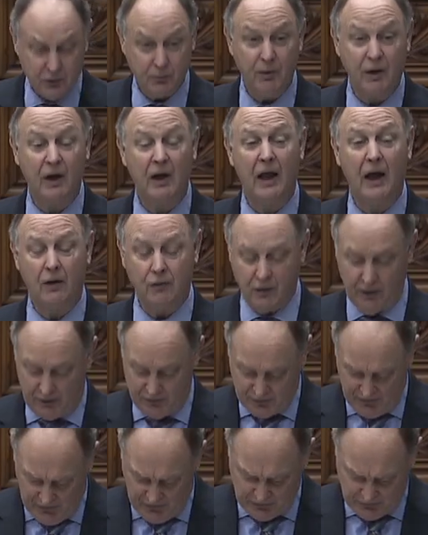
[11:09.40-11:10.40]
McLeod got a
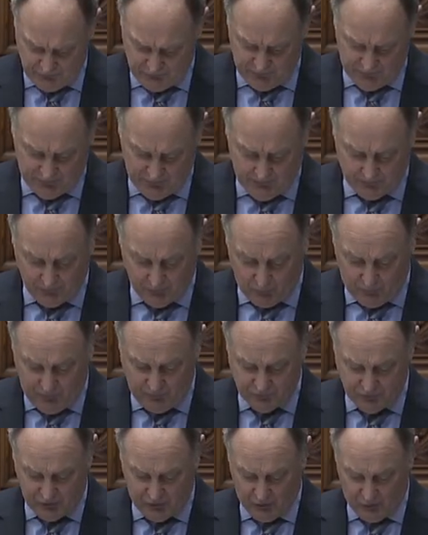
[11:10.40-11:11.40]
taste of it a couple of
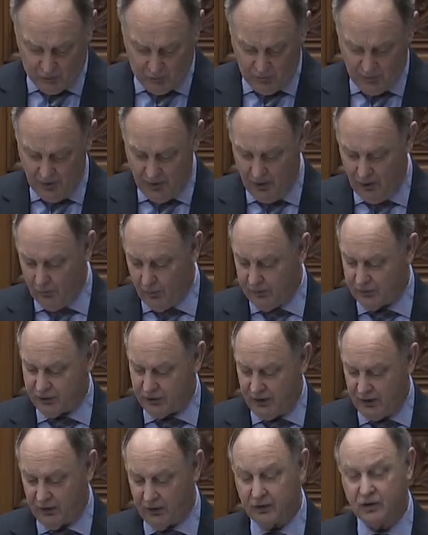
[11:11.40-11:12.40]
weeks ago when
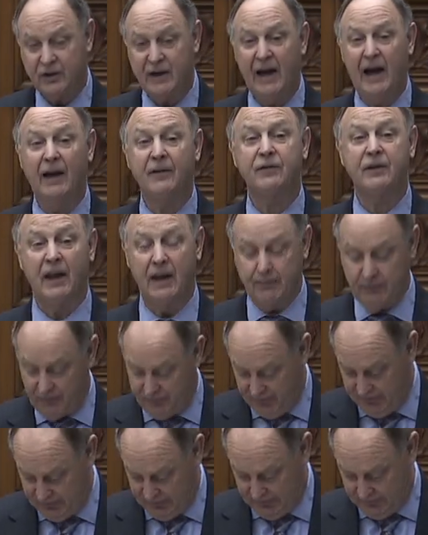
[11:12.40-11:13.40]
she and her staff came to
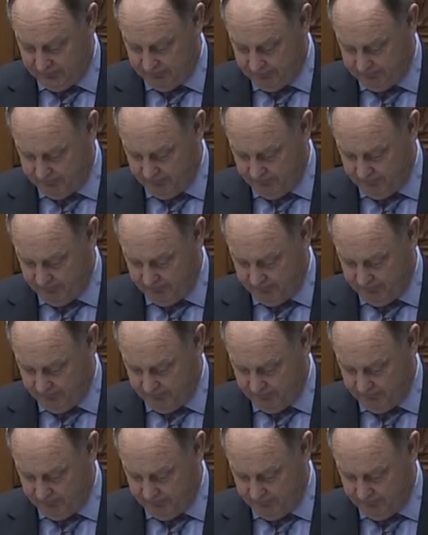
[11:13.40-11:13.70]
visit.